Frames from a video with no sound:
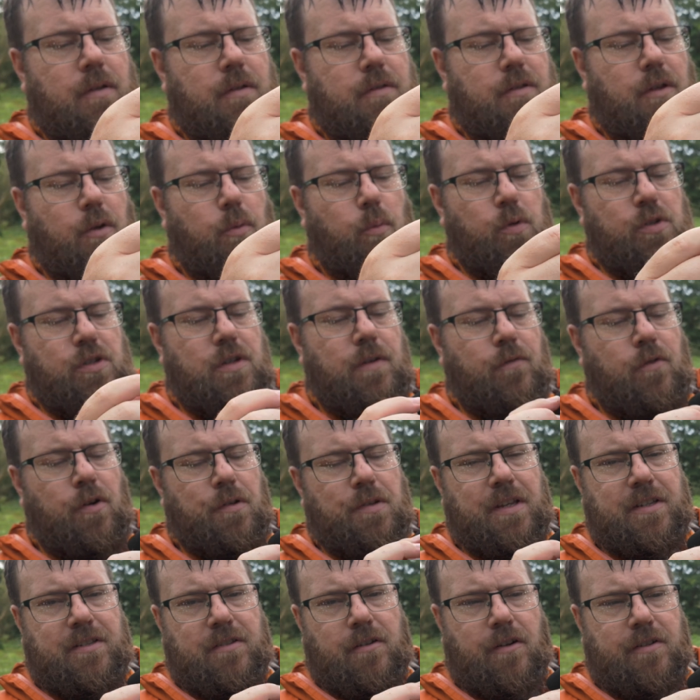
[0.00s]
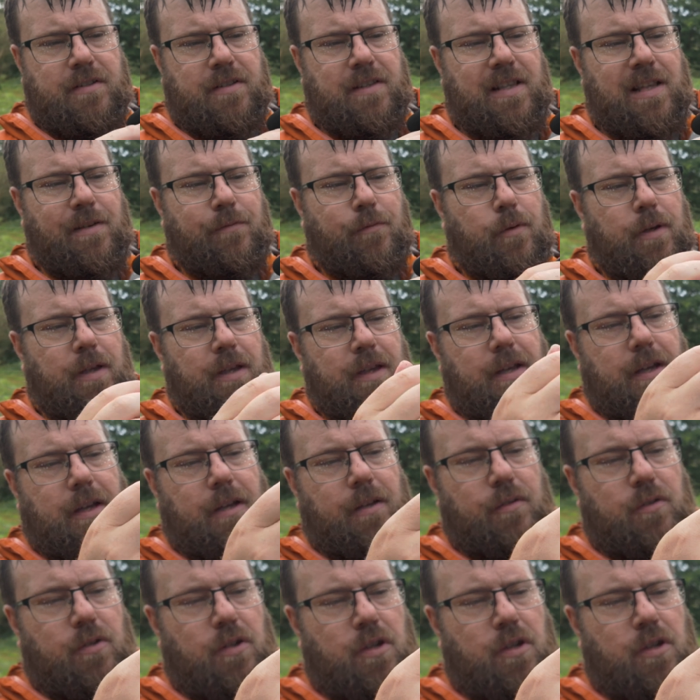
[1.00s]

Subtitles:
So once you've got this nice and level here,